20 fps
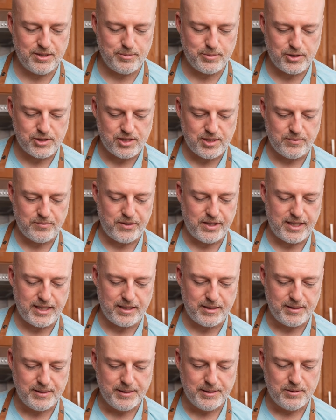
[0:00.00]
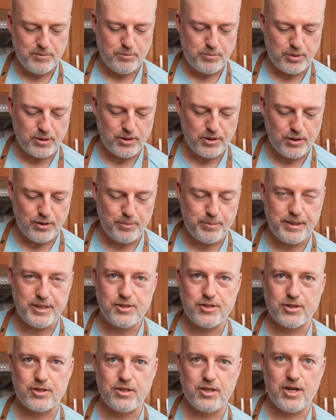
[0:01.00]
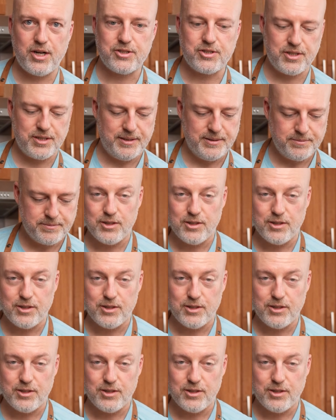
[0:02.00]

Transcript: them or something and put a little piece across.